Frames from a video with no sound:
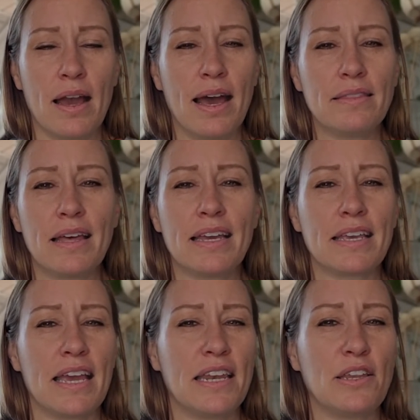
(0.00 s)

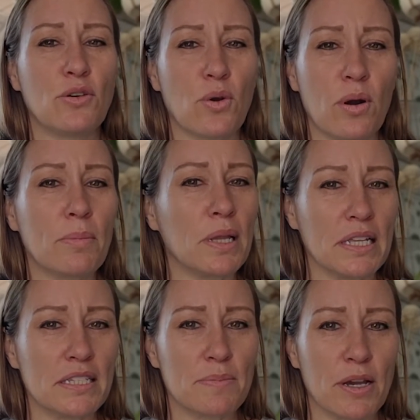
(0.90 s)
Unlike any normal
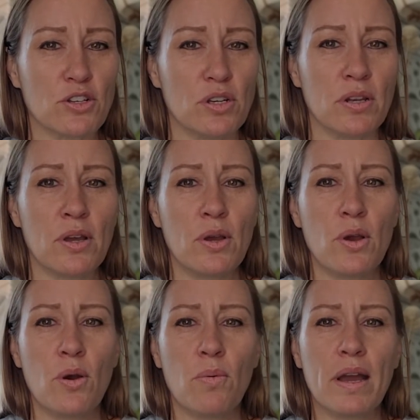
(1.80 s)
inspection,
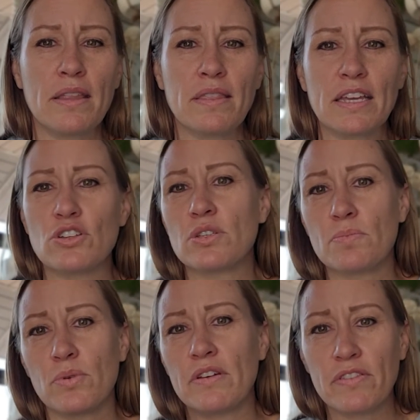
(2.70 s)
when they
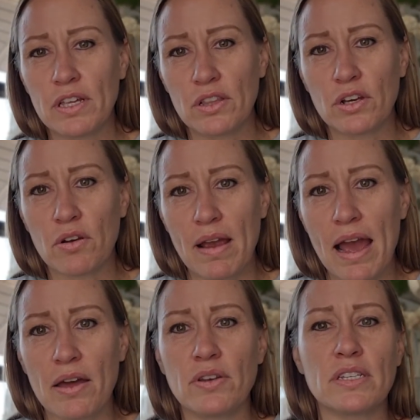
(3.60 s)
just briefly look
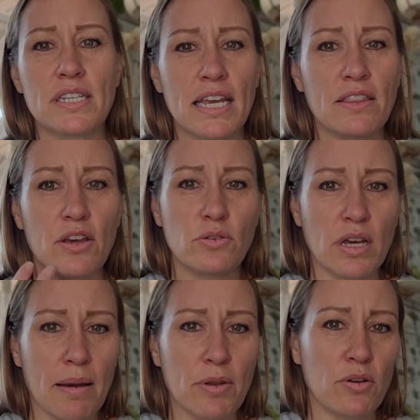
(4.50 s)
around and take the
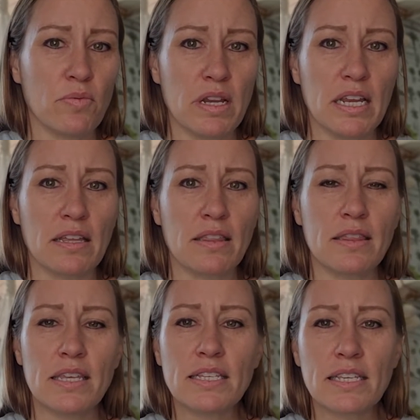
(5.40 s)
odometer reading,
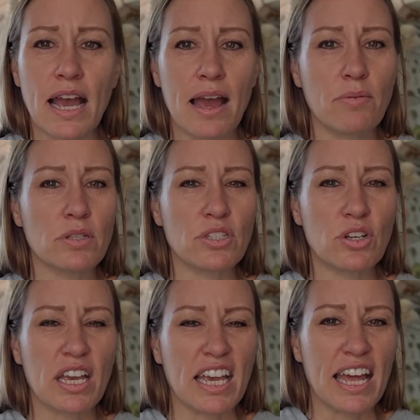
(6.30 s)
this guy was
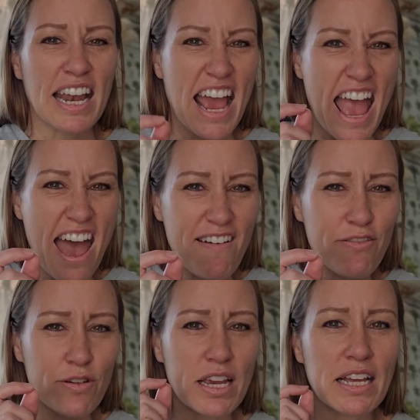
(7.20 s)
looking at
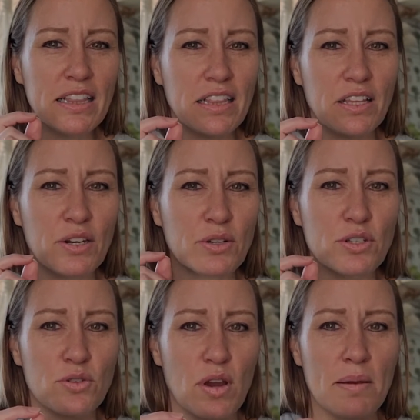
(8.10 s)
every little
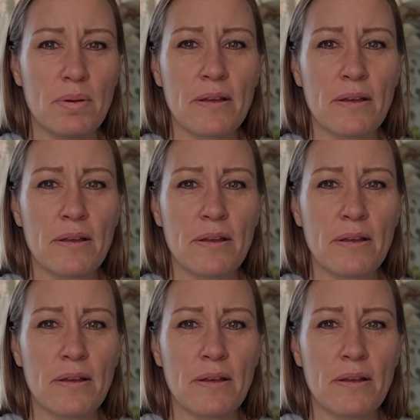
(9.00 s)
scrape.